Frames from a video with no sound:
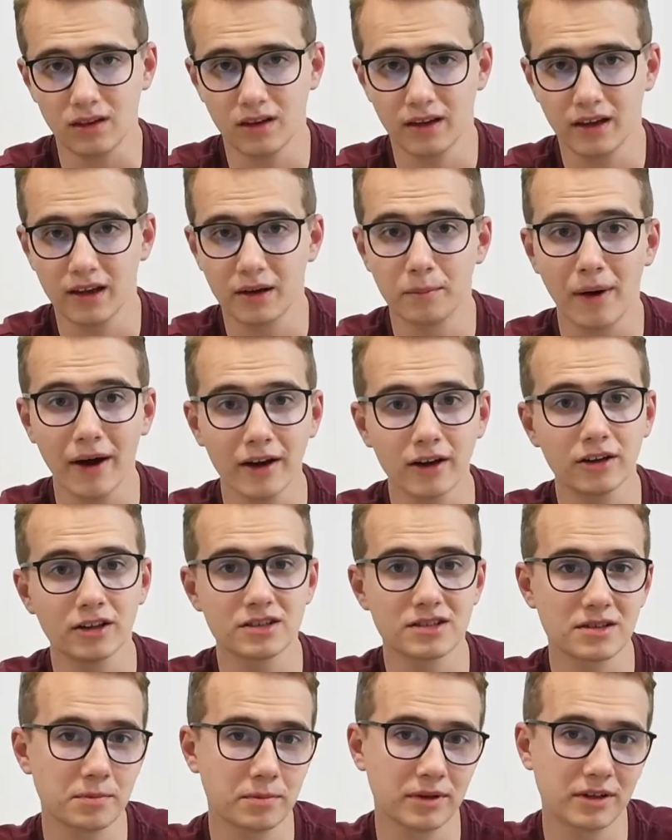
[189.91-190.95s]
In my
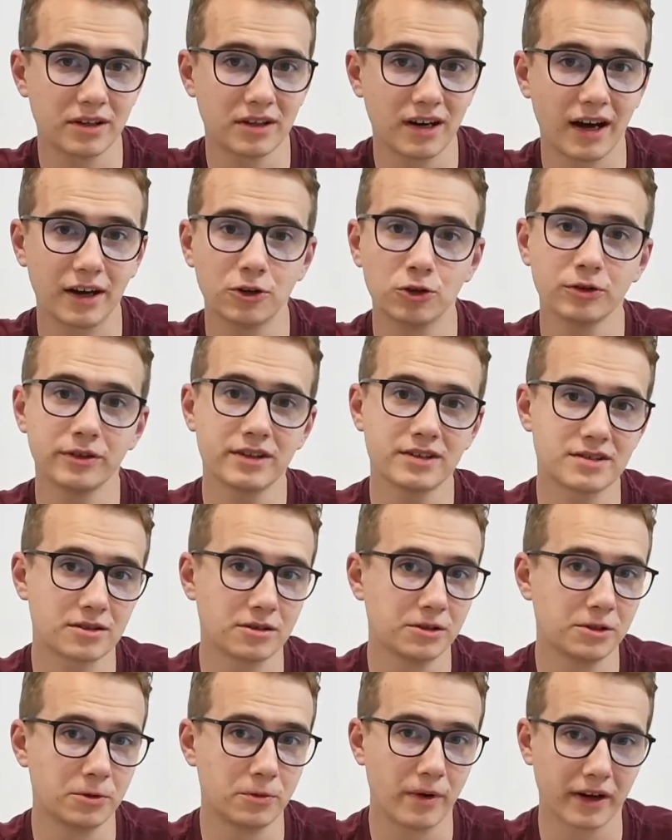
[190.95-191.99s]
honest opinion, I don't
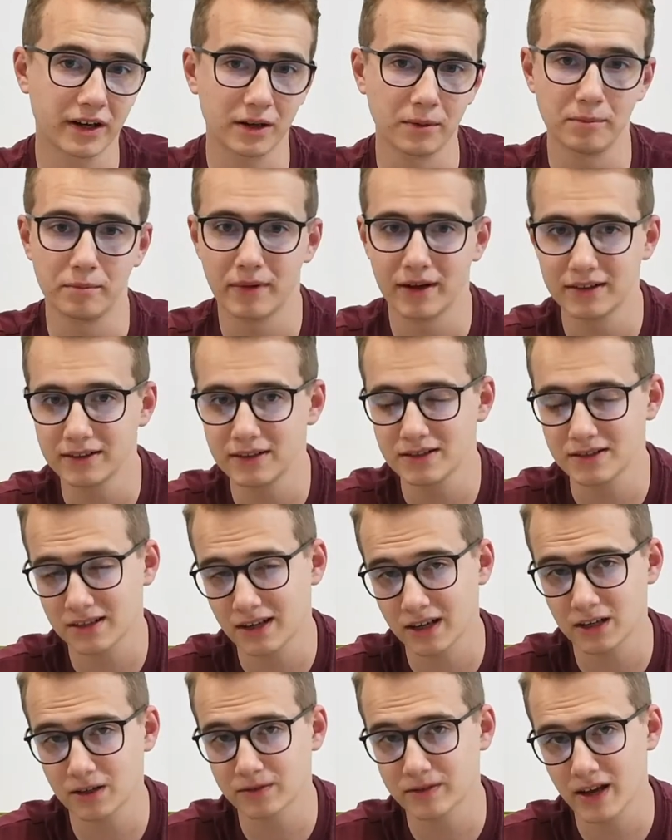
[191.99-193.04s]
necessarily recommend these
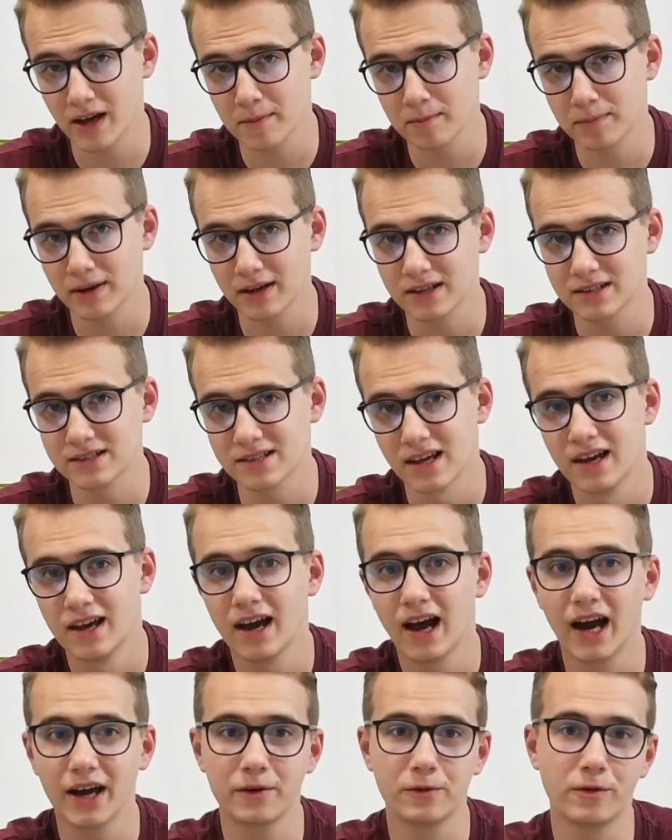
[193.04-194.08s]
kind of campaigns.
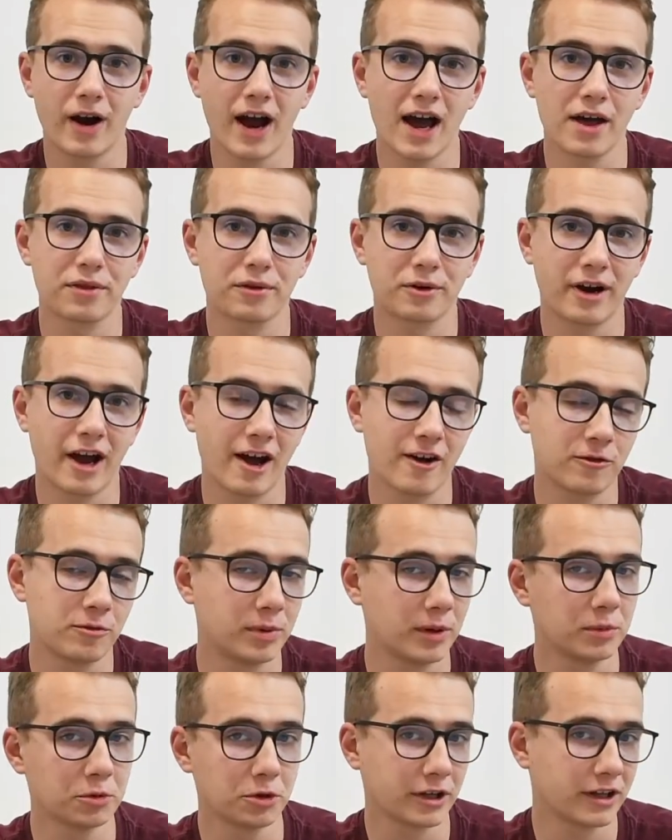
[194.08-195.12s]
I'd rather have
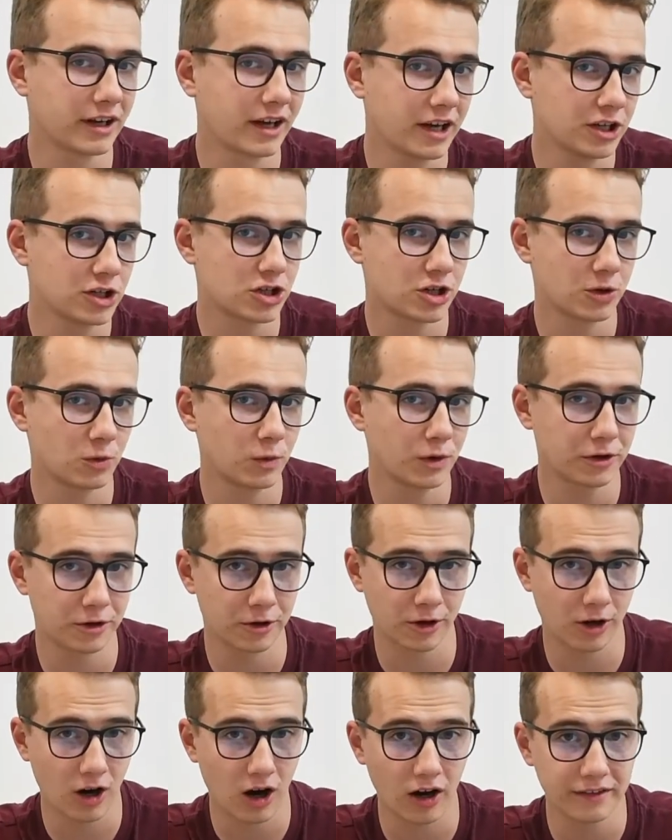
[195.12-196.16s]
people engaging with your
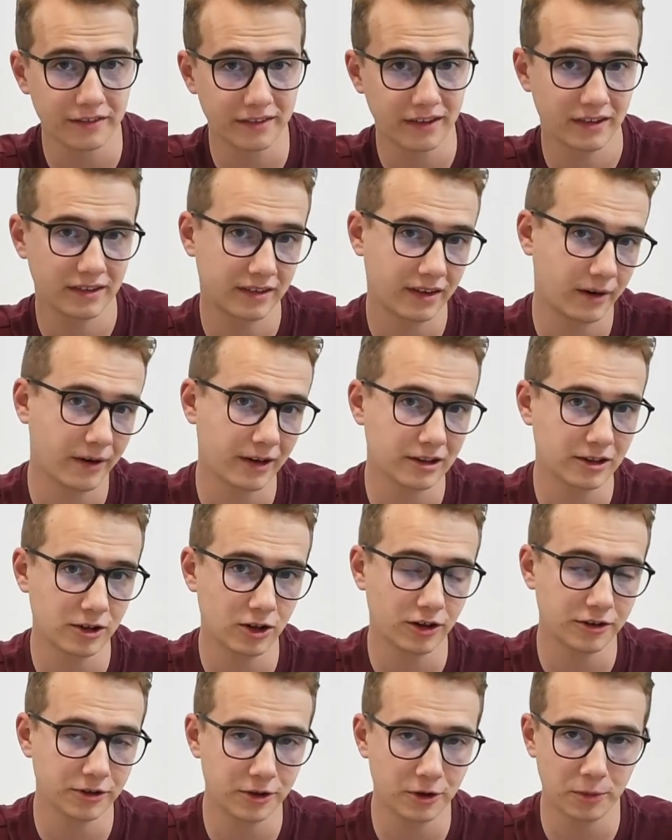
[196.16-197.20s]
content directly
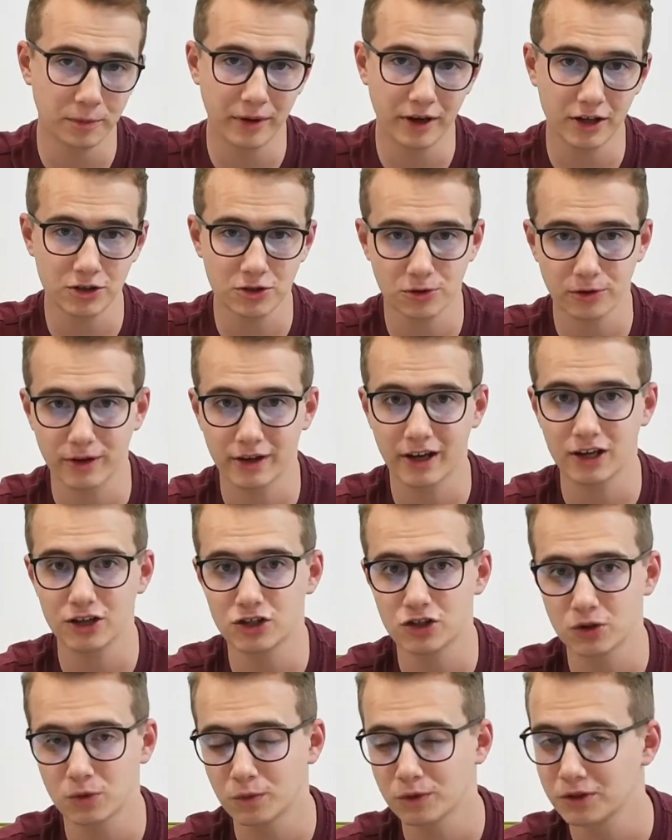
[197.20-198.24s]
on your page, so
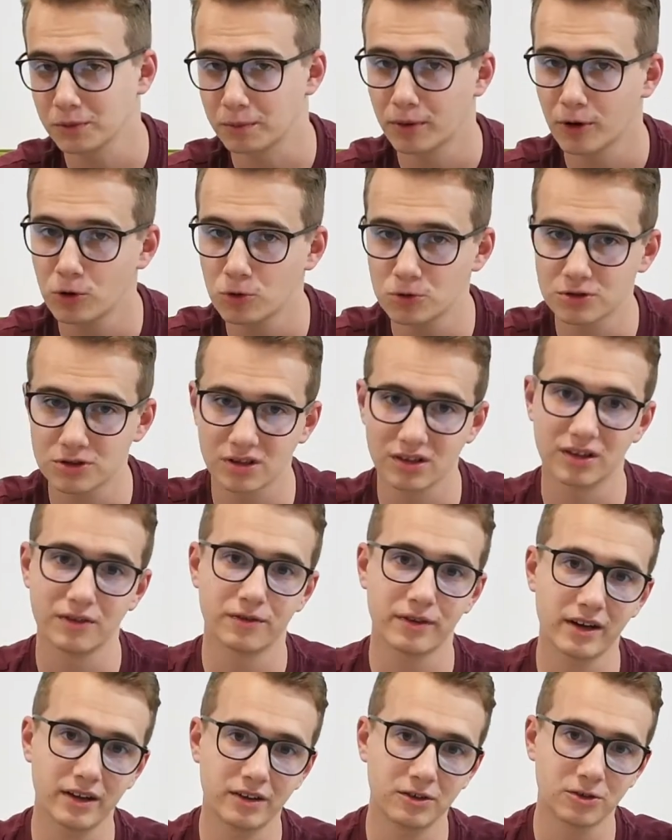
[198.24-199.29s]
engaging with a post, an
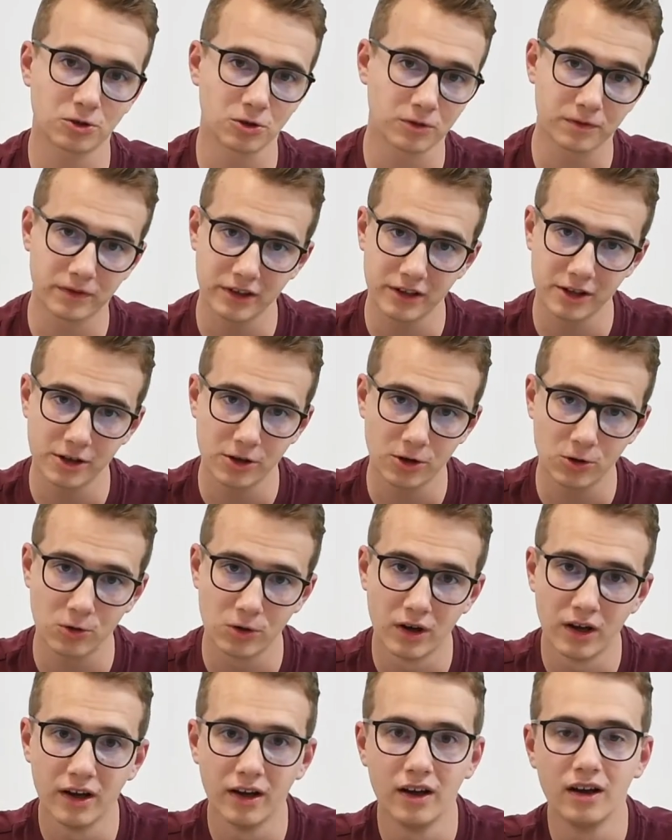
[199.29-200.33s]
event, or video.
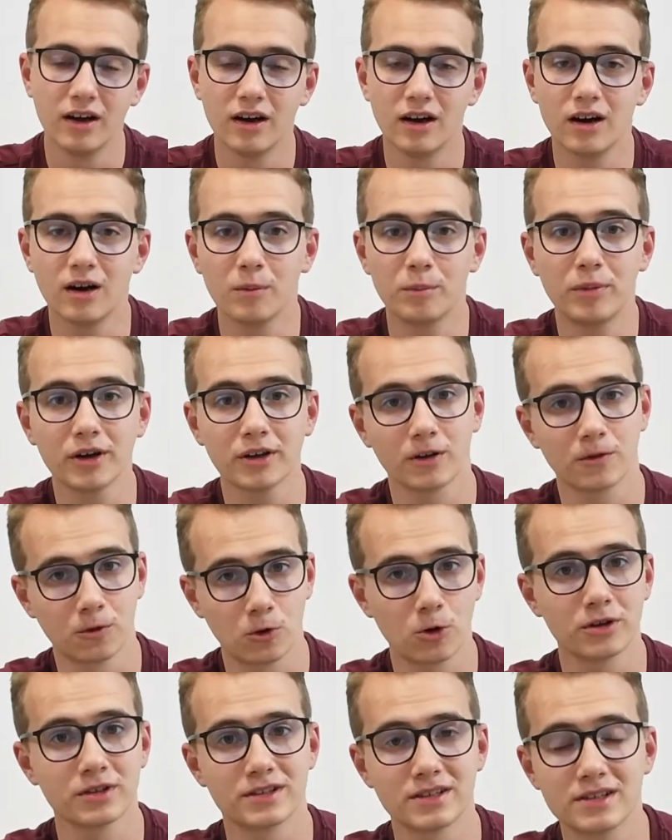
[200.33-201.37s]
But of
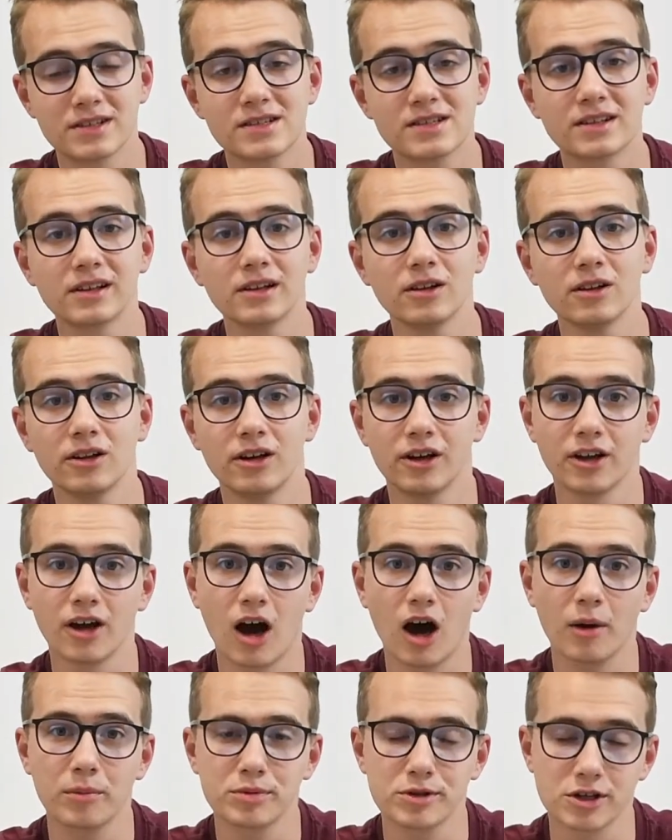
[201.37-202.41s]
course, it's still an
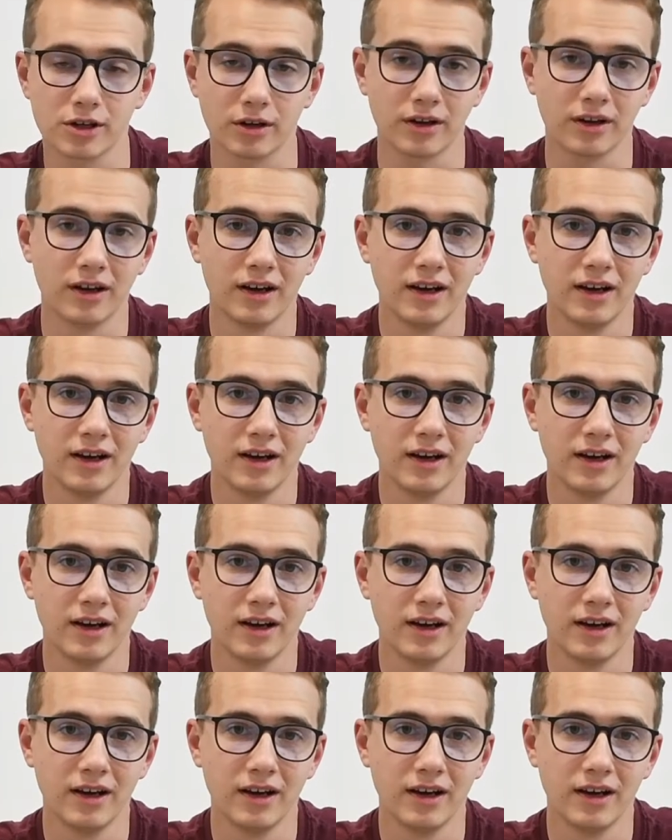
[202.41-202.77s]
option.